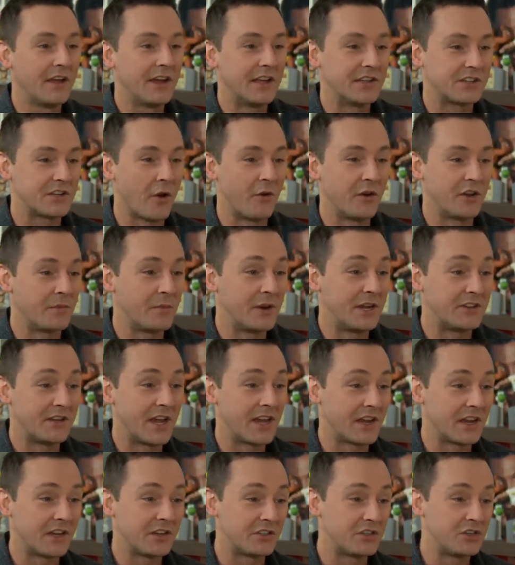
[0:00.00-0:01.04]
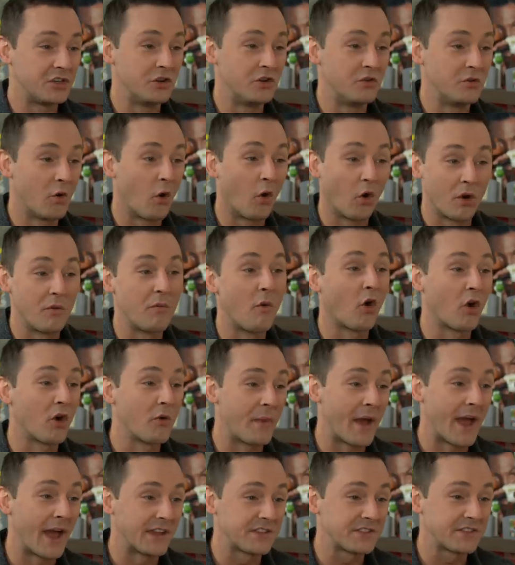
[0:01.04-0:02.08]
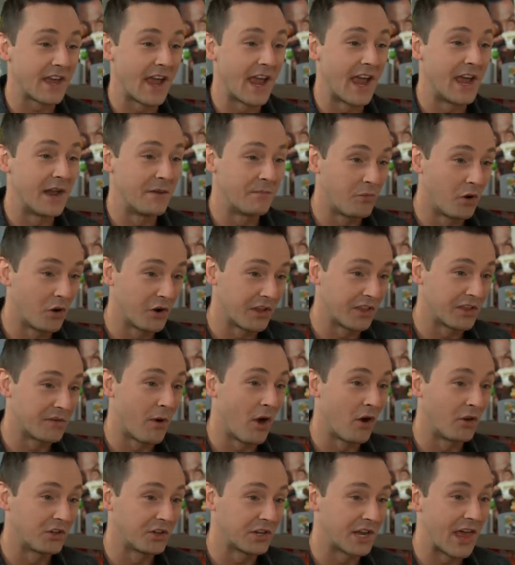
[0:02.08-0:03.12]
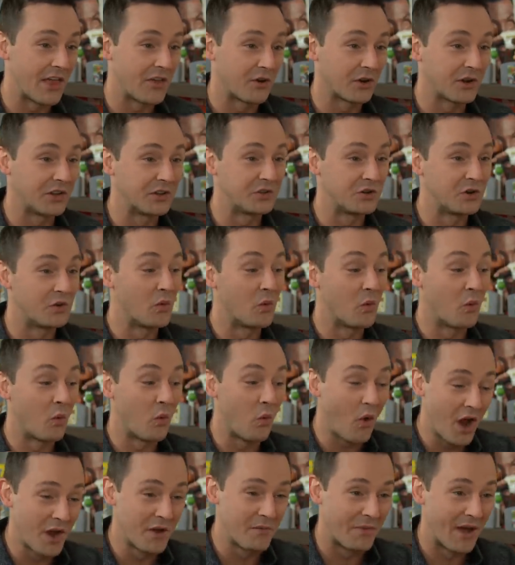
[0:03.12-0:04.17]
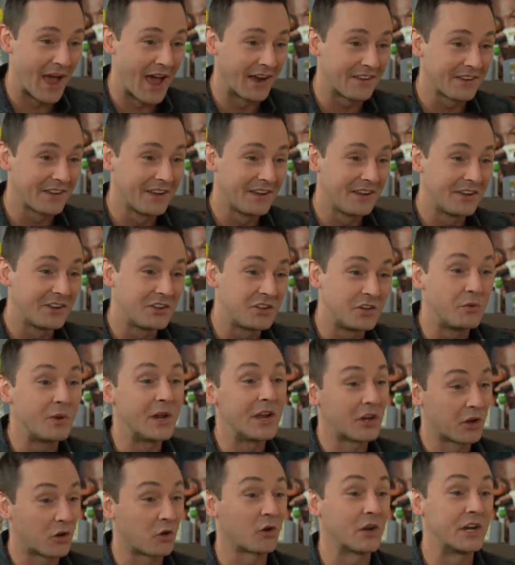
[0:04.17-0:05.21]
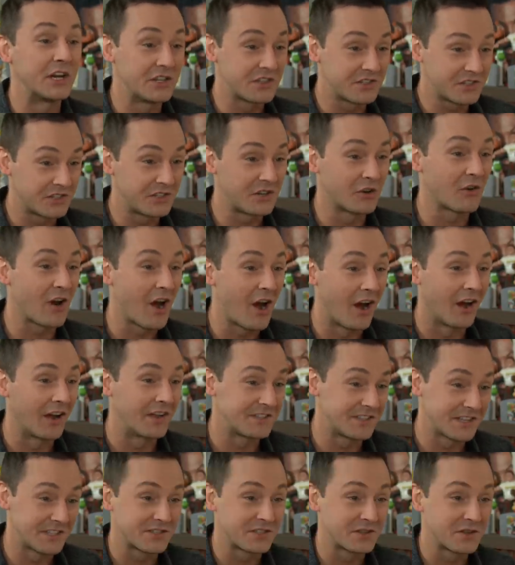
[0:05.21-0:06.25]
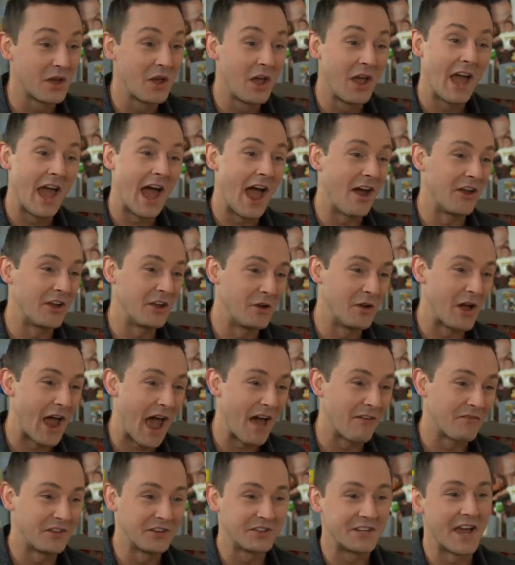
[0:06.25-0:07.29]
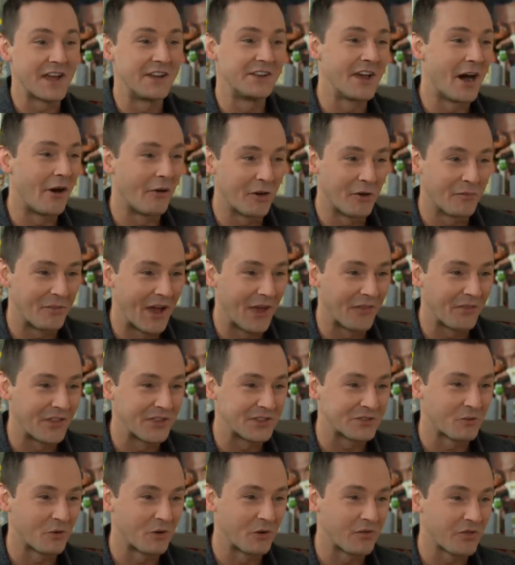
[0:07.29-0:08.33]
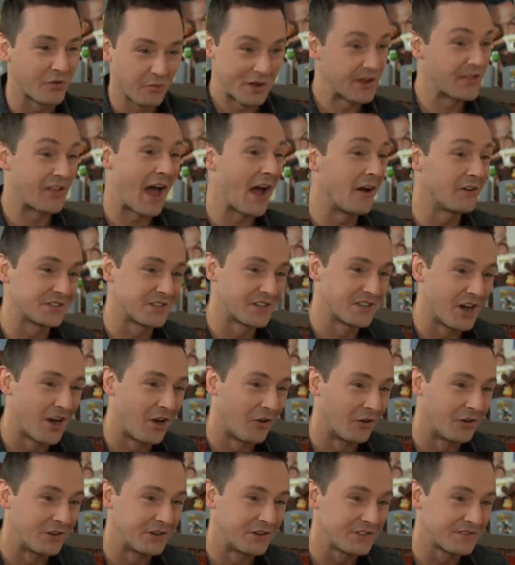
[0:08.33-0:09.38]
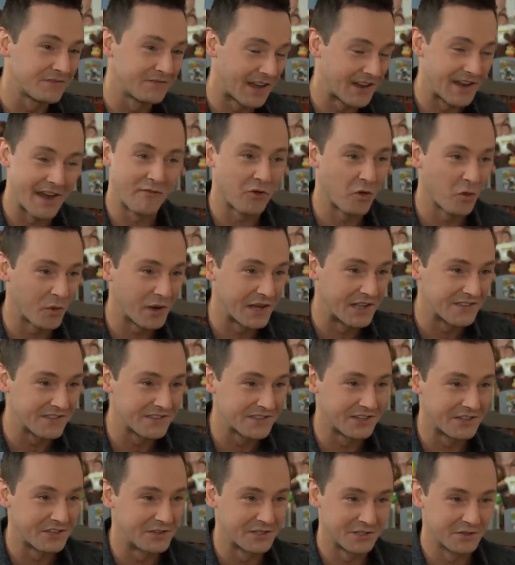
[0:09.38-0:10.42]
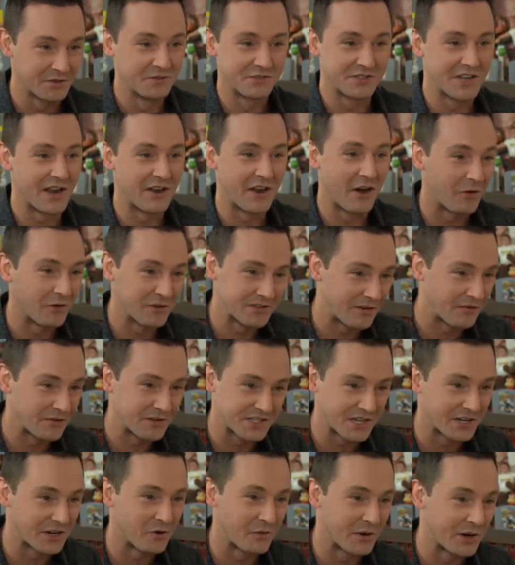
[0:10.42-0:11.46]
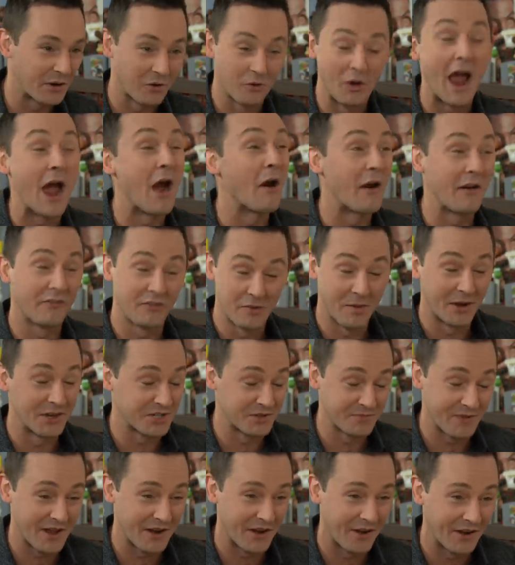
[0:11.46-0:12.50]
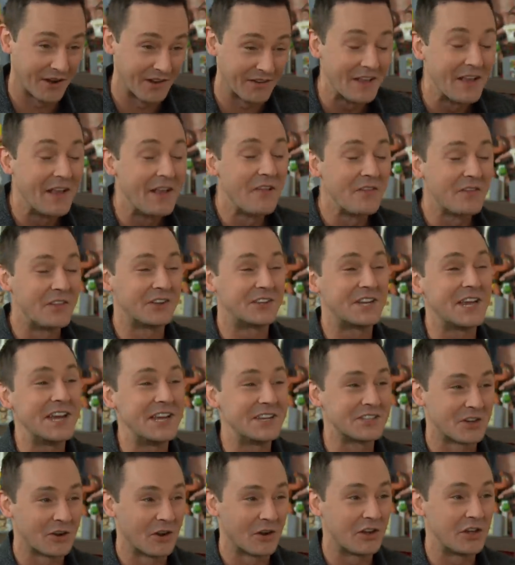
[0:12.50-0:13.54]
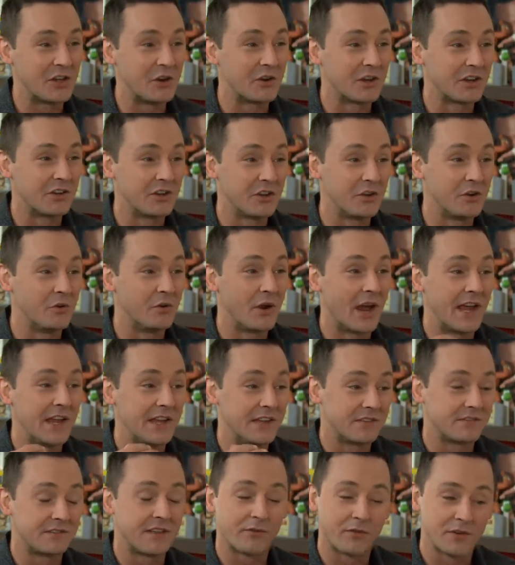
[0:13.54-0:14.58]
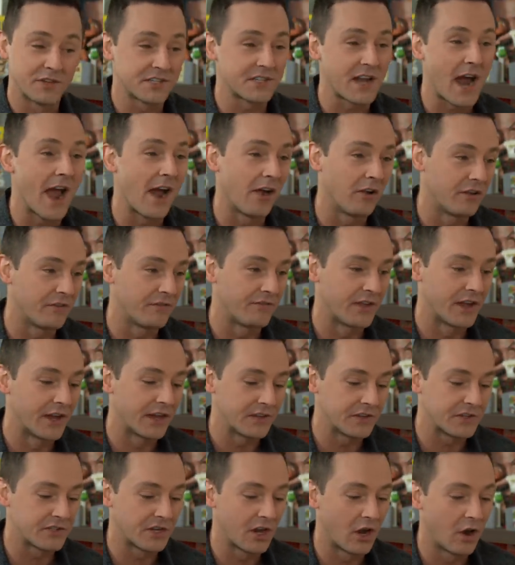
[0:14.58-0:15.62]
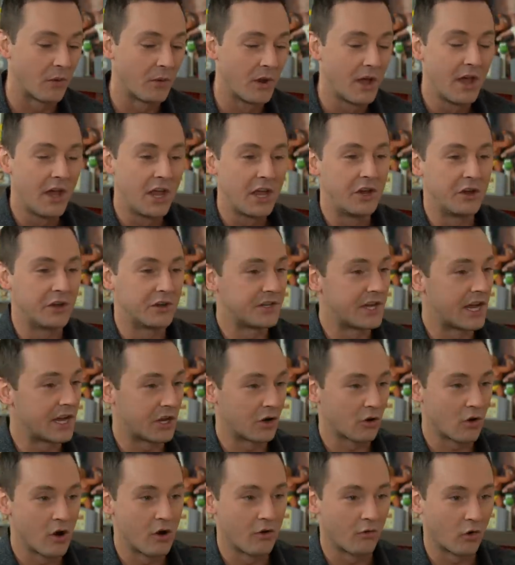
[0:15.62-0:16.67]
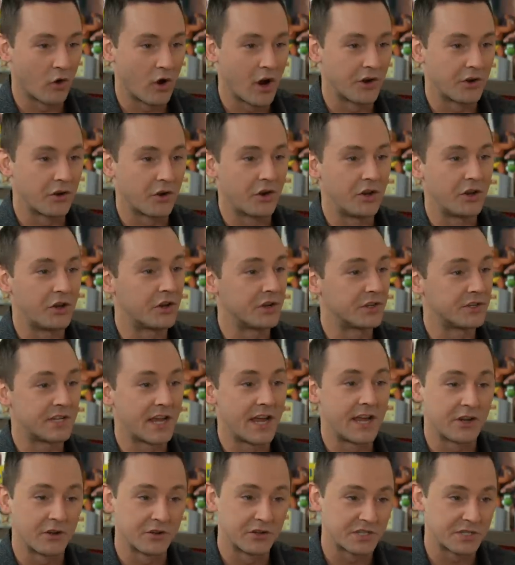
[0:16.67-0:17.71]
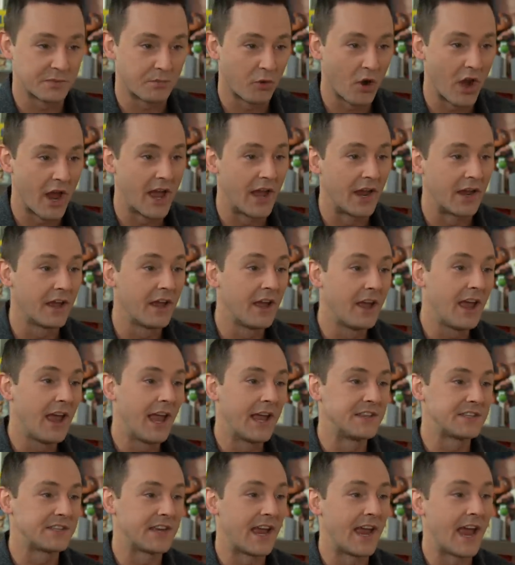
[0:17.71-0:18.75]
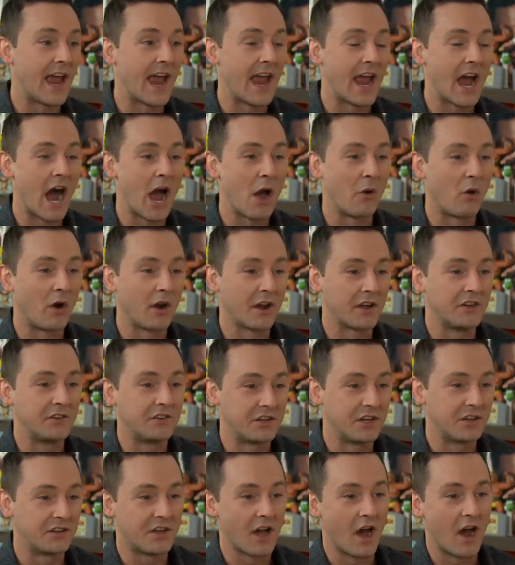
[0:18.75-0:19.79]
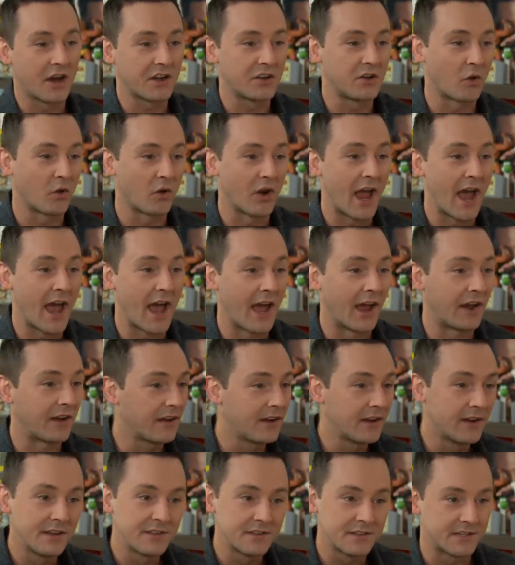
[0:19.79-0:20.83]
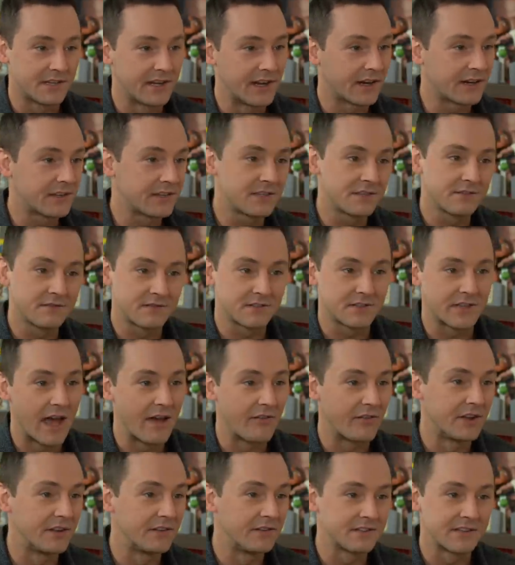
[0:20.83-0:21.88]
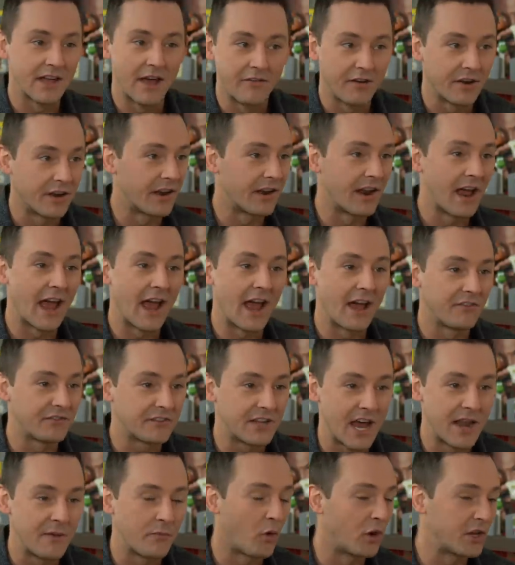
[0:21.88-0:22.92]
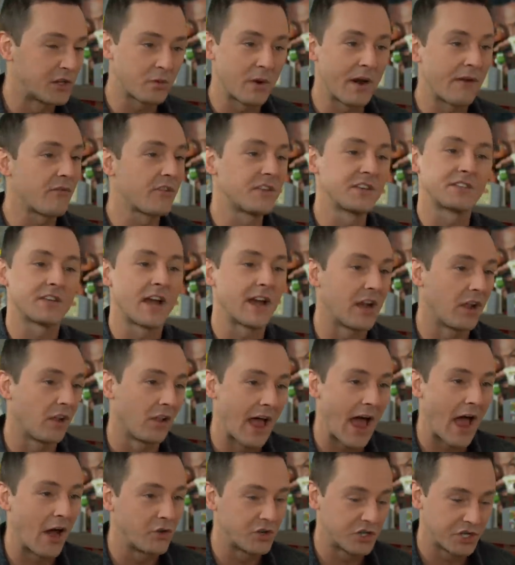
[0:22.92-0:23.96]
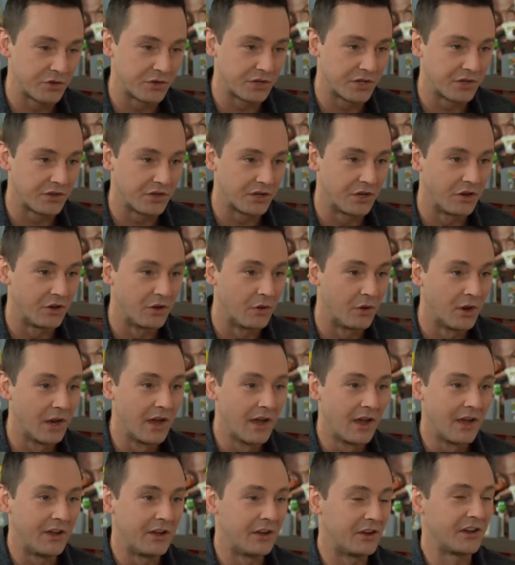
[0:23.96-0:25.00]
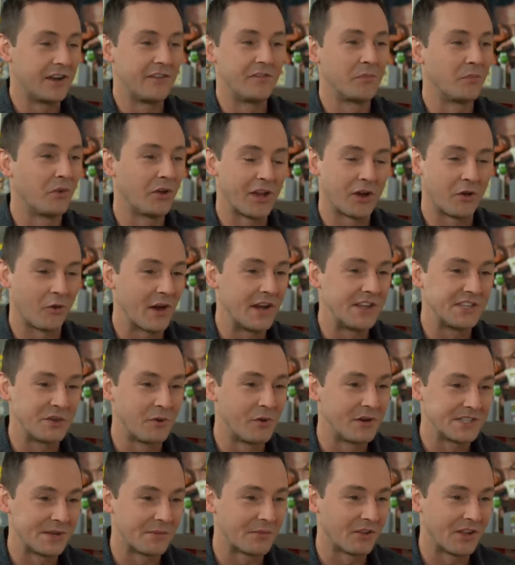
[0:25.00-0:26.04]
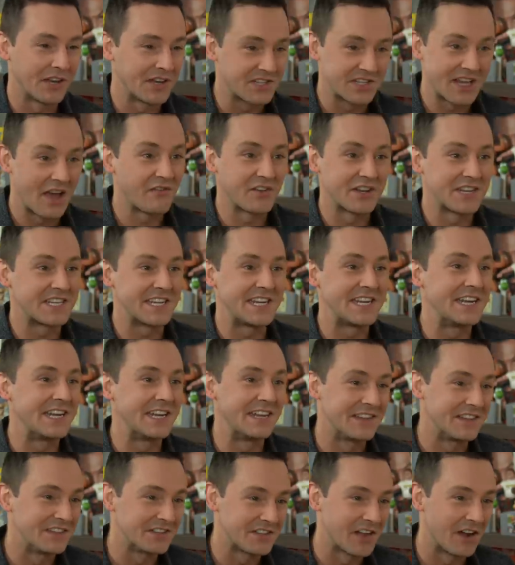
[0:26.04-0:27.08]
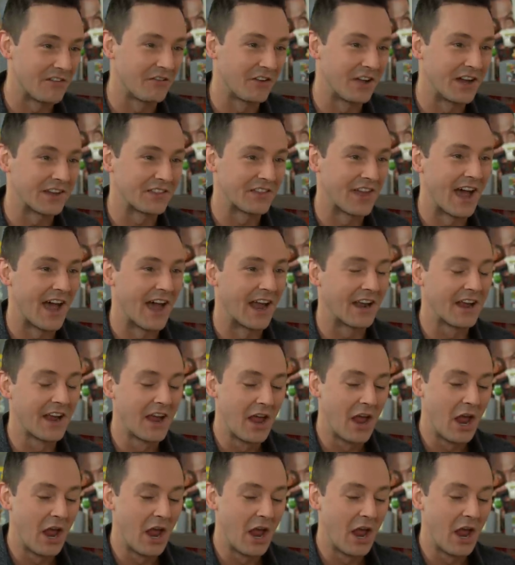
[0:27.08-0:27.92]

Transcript: is going to be taking 2 or more bets and putting them all together into one bet to increase your odds. It's how you have the $10 bet that's worth $3,000 that never wins. And you just lose $10 every single week or however much you bet on it. The teaser, you can do a different style of thing. So you can take your over-under, you can take your spread and say, hey, I want to deduct or add 6, 7, 7.5, 10 points, whatever the site allows you to do. You can even play crazy ones up to like 17 and stuff like that.